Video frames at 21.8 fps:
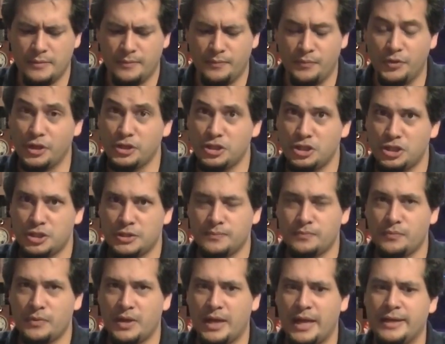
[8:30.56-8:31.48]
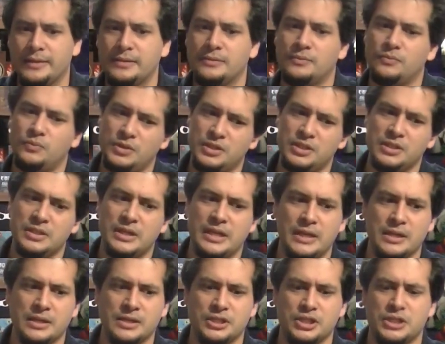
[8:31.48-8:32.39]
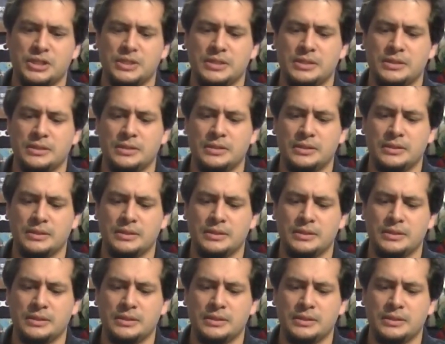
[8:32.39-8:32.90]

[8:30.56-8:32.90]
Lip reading: Dutch, and with an English